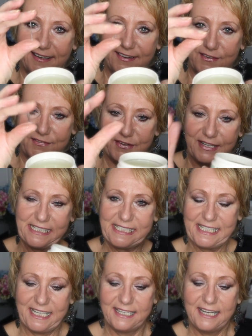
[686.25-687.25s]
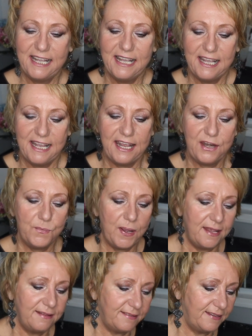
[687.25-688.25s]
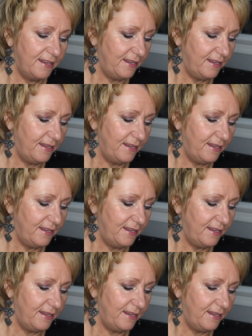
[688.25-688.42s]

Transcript: don't know if you can see it. Anyways,